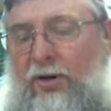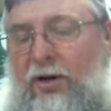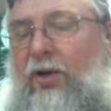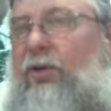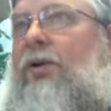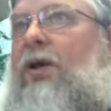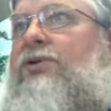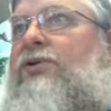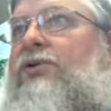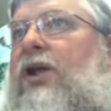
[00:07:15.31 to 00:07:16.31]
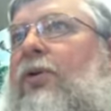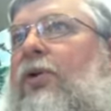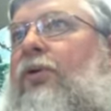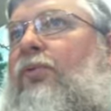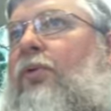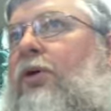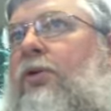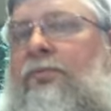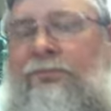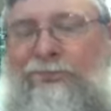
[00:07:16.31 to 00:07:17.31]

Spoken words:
but in other places in that part of the world.